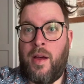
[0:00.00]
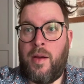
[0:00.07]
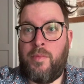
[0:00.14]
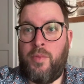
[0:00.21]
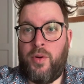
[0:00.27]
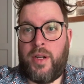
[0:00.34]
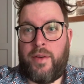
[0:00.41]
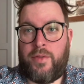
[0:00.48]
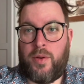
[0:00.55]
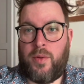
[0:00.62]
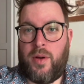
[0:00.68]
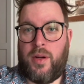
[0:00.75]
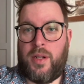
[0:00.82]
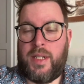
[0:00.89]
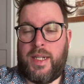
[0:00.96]
Morning
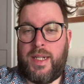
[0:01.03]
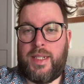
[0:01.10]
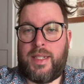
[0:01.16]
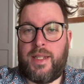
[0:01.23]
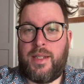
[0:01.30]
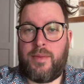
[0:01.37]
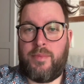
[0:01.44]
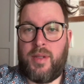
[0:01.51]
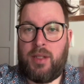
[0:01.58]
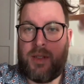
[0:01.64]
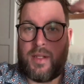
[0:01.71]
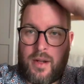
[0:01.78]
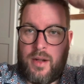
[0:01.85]
everyone, it is Monday.